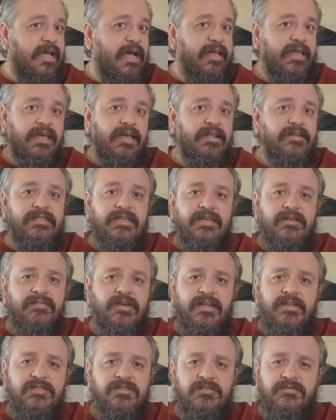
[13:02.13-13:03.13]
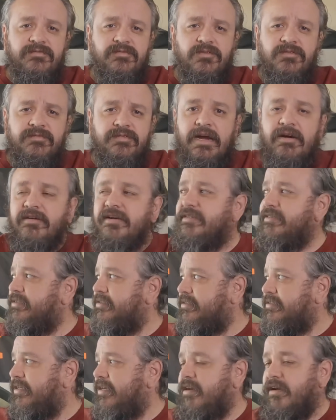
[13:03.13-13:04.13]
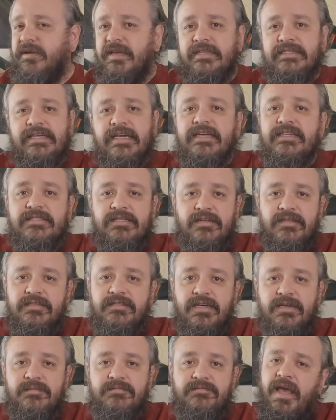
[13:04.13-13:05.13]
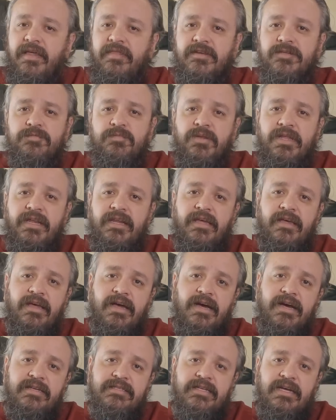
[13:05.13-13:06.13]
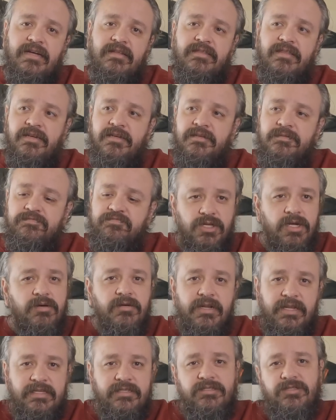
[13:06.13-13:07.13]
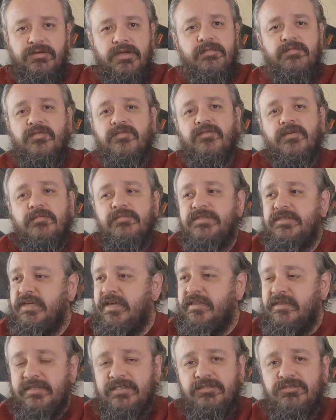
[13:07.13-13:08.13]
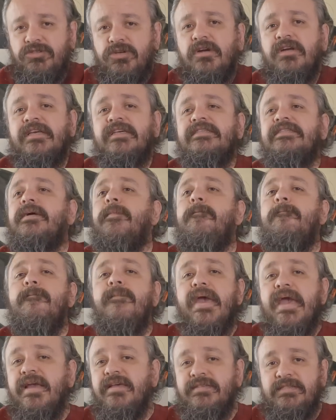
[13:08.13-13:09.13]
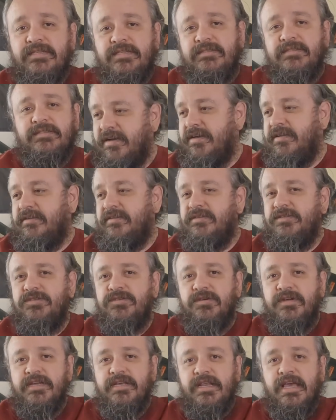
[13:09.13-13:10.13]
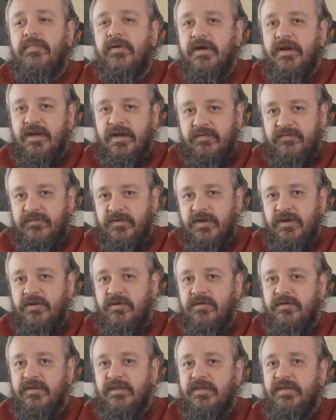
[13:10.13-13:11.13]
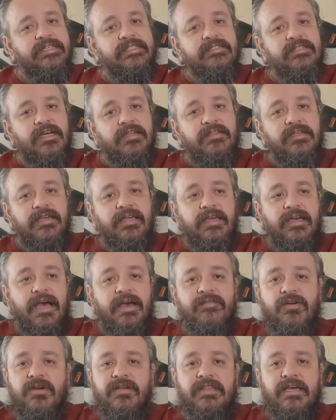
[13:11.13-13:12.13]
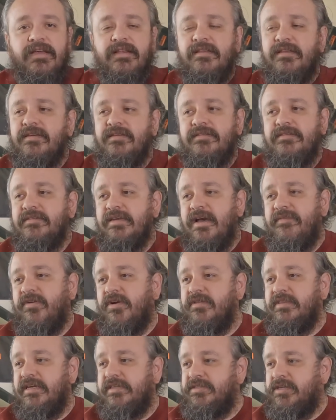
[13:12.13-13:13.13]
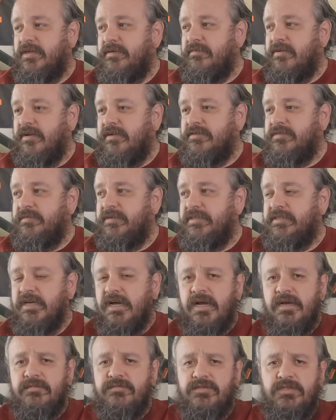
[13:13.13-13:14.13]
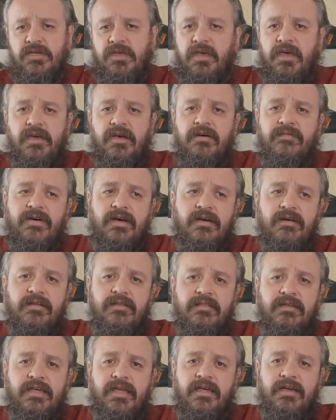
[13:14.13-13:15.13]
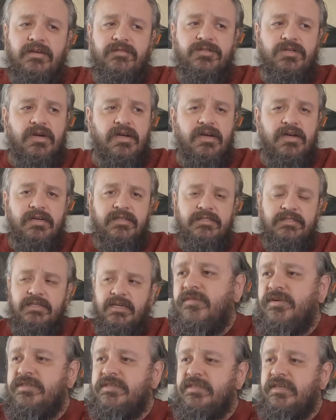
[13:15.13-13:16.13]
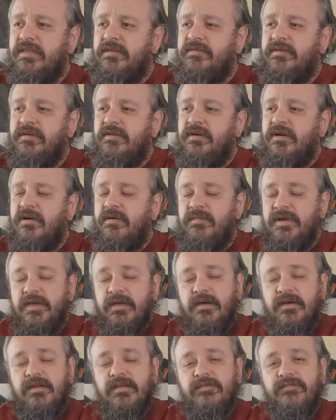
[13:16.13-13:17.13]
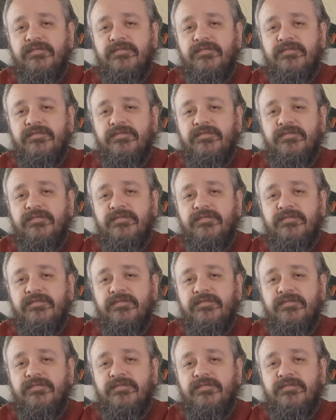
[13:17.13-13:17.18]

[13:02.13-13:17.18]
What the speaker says: I can't take advantage of the full power. I'll get tickets all the time. And there's plenty of guys out there showing its street performance. Yeah, this truck is amazing on the street, but off-road, it's not the king. I've heard that term called so many times, the king of trucks. What's the other one? Oh my God.